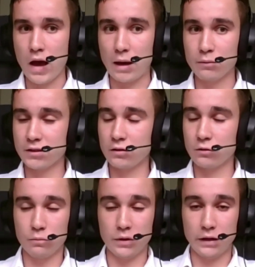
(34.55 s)
I am said
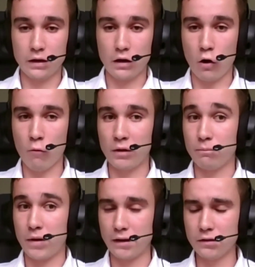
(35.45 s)
to be
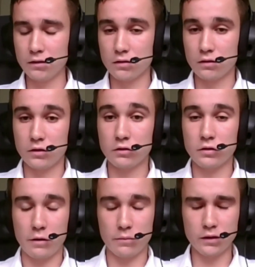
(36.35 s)
open-minded,
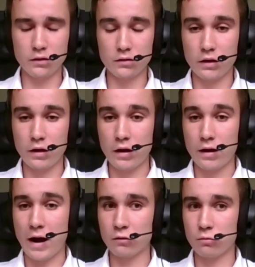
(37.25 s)
determined,
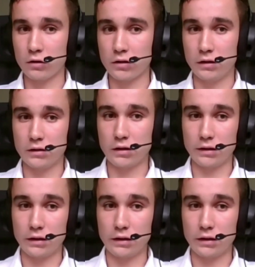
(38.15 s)
hardworking,